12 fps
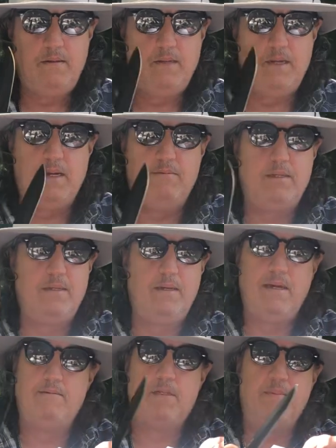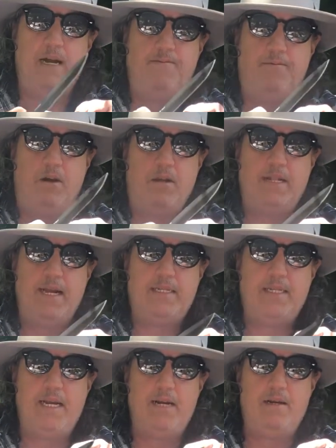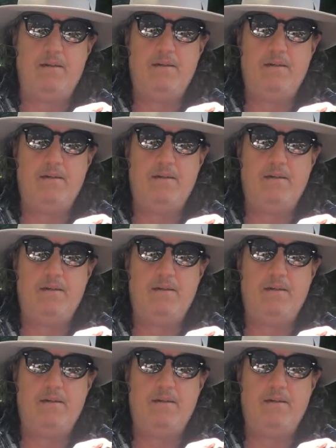That was it. That was my fault, that tear.